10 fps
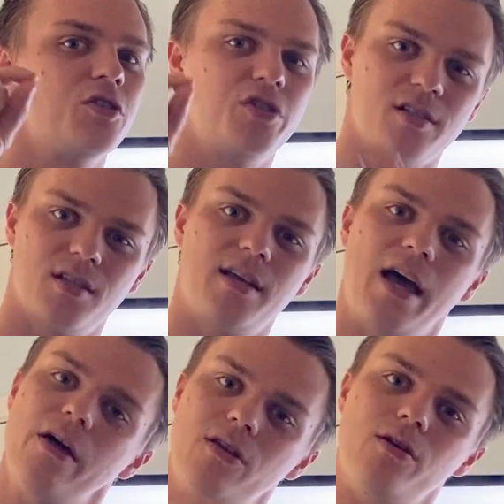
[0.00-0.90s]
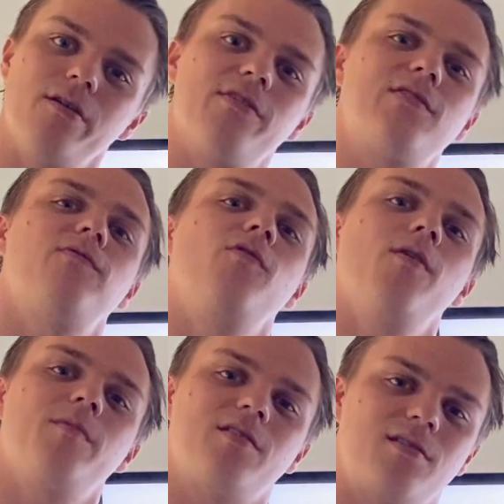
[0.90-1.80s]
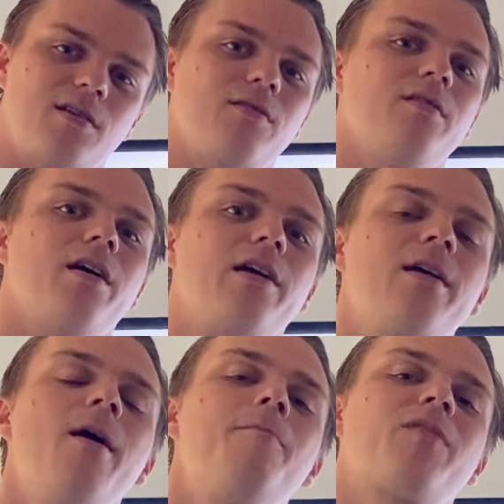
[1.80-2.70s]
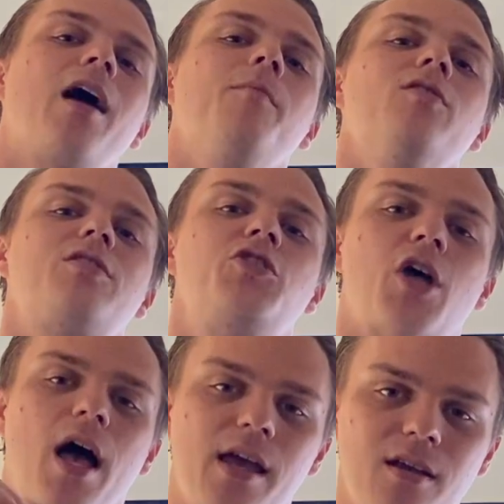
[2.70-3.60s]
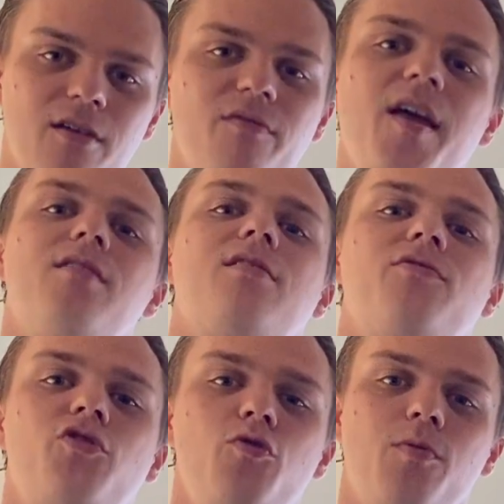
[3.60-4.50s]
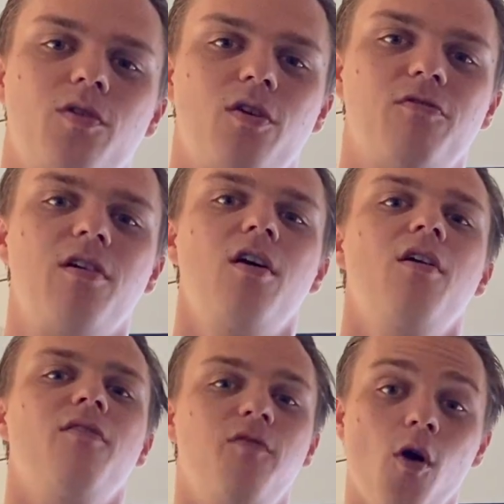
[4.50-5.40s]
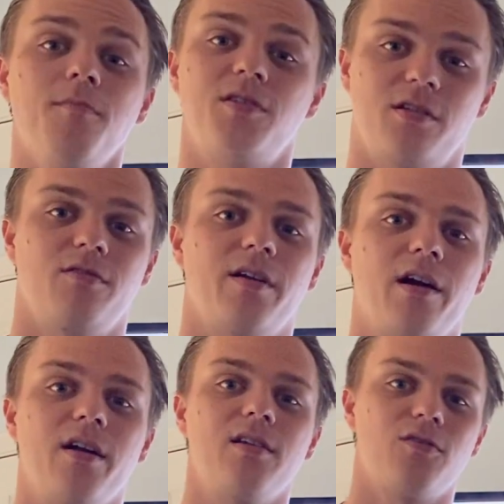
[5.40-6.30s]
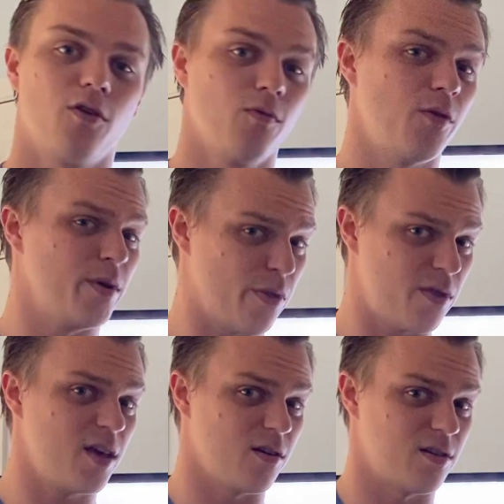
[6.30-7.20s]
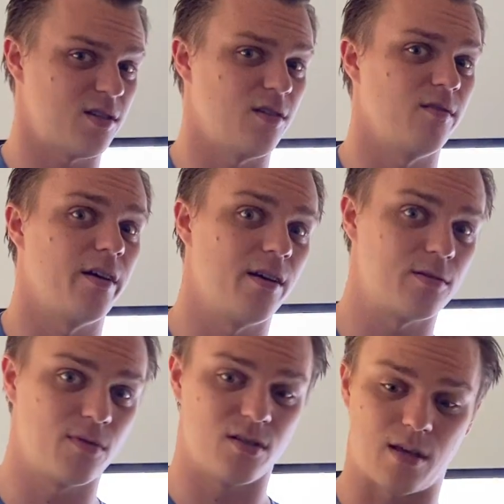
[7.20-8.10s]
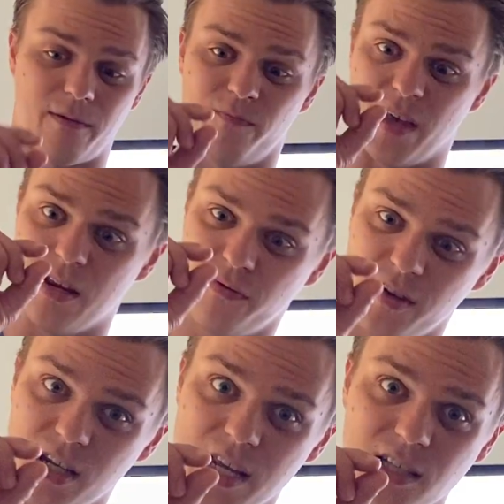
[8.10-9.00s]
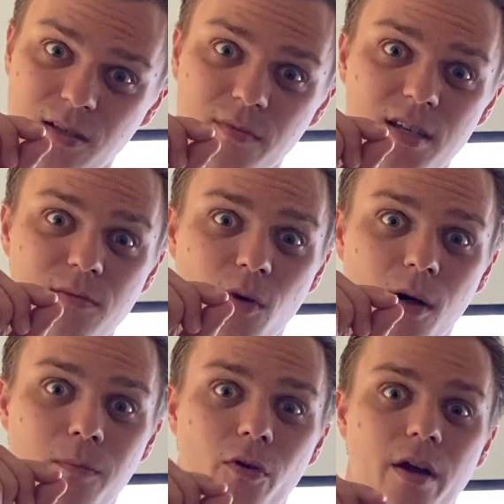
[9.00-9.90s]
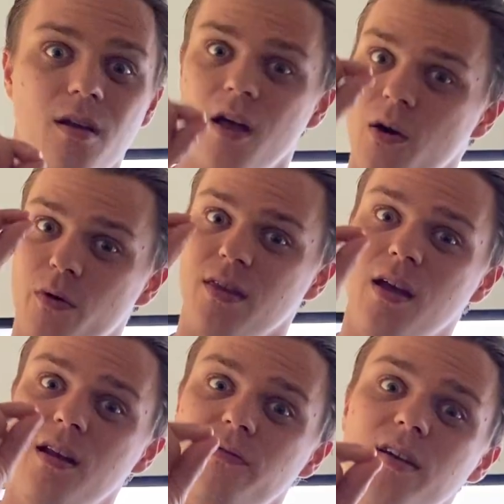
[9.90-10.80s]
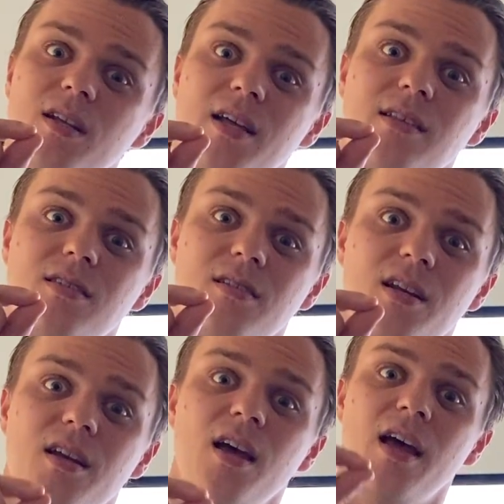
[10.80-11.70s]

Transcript: Just like how the universe formed as a singularity, our most giant events of supernova form singularities, or what we think are singularities, which is an infinitesimally small point with infinite density